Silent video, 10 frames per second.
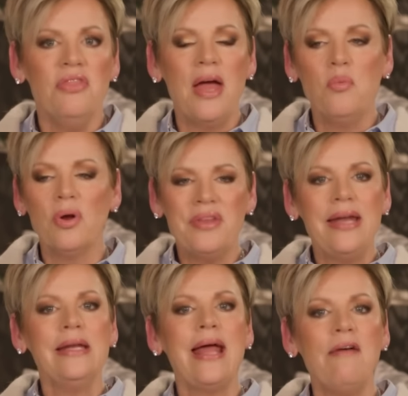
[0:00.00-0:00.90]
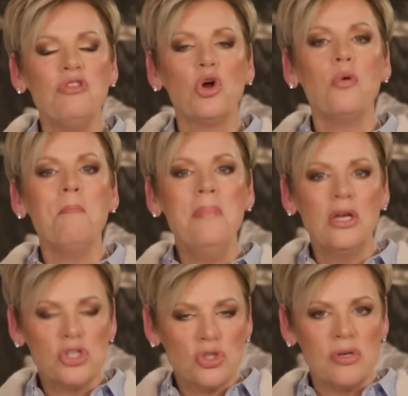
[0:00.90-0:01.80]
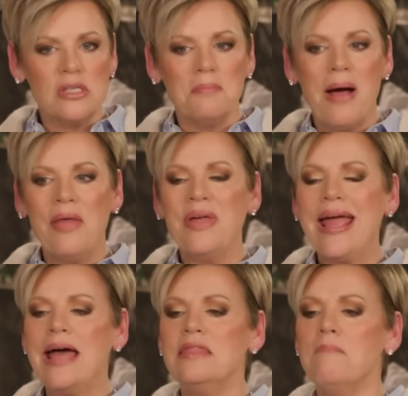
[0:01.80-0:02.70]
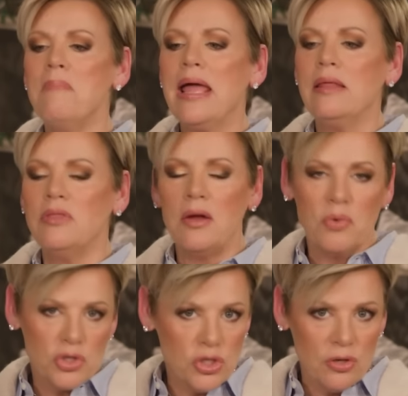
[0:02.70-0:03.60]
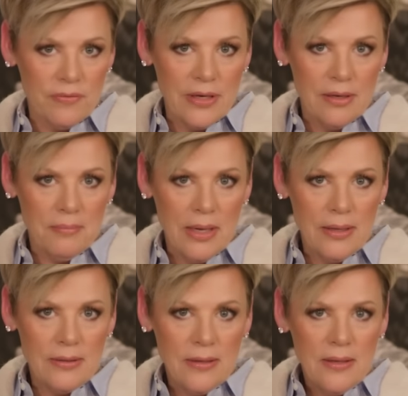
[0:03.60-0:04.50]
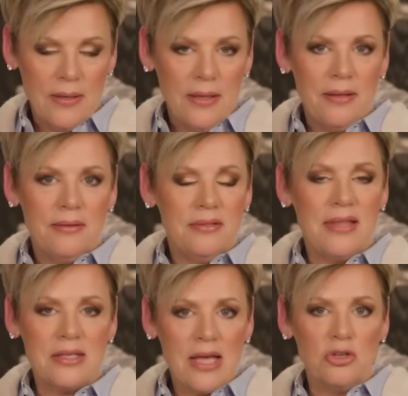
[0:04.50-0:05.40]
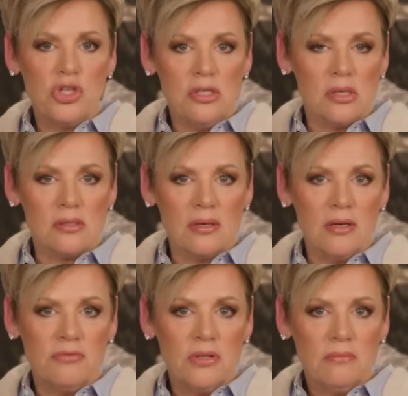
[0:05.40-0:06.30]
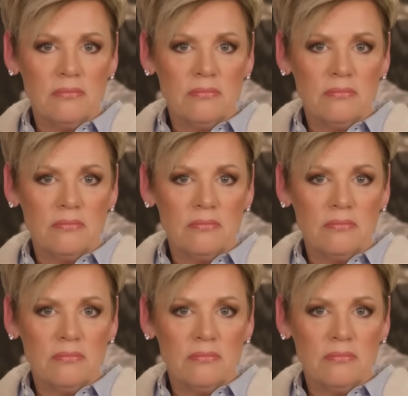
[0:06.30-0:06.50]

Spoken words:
They didn't have their own ministries in mind. They had the man they were serving in mind. That's how Jesus lived.